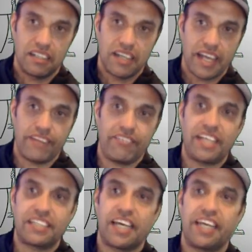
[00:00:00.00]

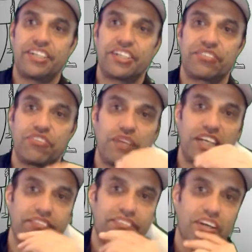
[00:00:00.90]
advantageous for me
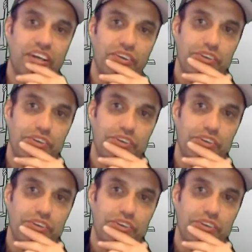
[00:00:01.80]
to follow,